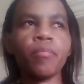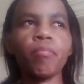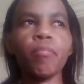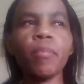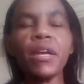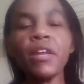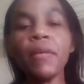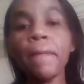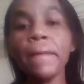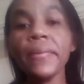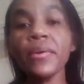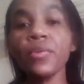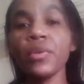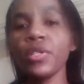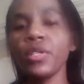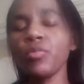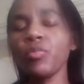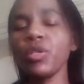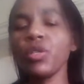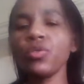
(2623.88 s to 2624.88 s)

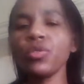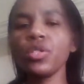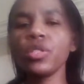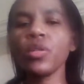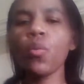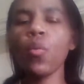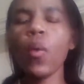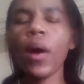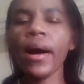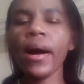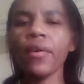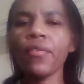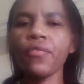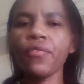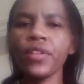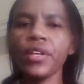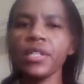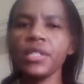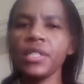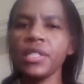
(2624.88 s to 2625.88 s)
manipulated because the work
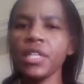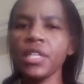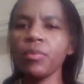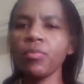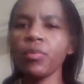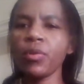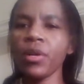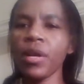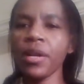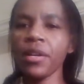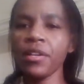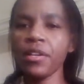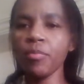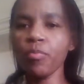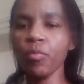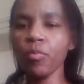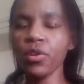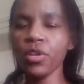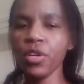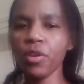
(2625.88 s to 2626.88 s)
of the demon and
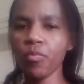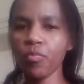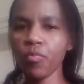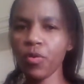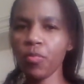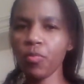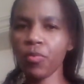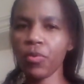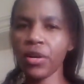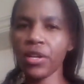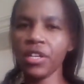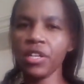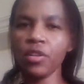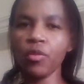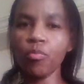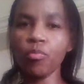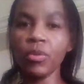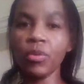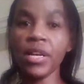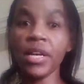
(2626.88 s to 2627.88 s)
demonic people and
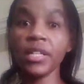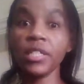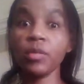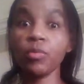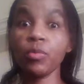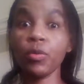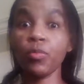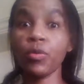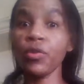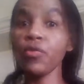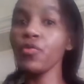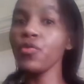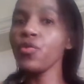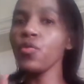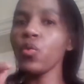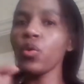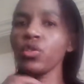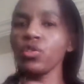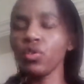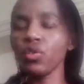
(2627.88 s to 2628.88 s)
Illuminati people, if you
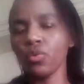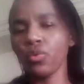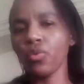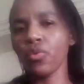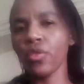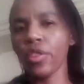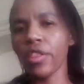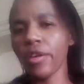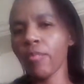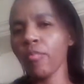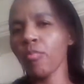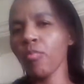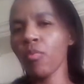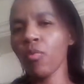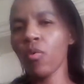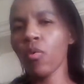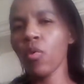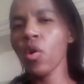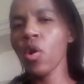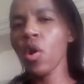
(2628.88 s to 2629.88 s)
want to know them
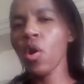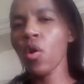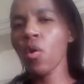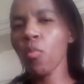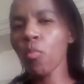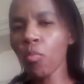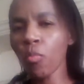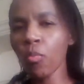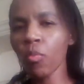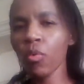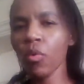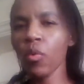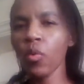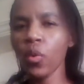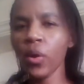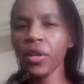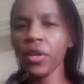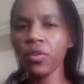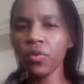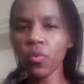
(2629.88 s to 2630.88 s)
more,
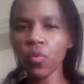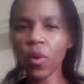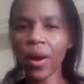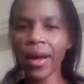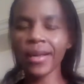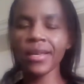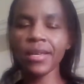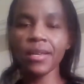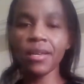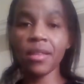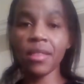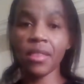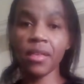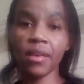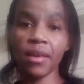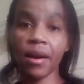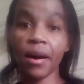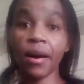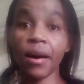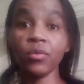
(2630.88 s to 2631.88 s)
when you're working in
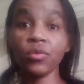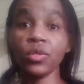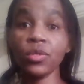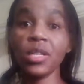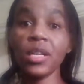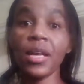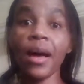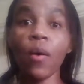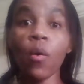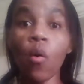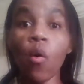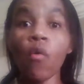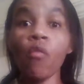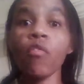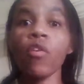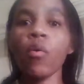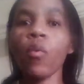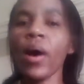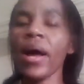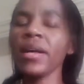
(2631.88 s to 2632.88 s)
their house, they are
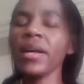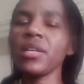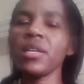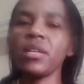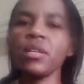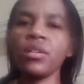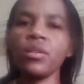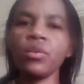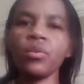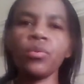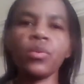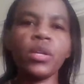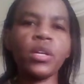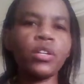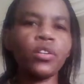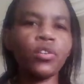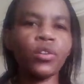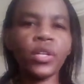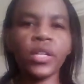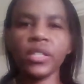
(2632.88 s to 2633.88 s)
overworking you.
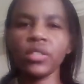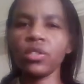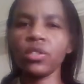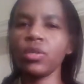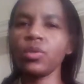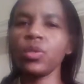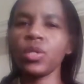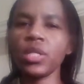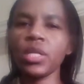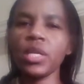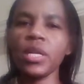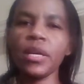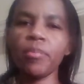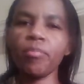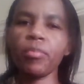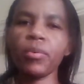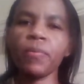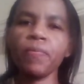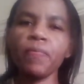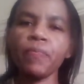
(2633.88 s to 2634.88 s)
They don't let you sleep.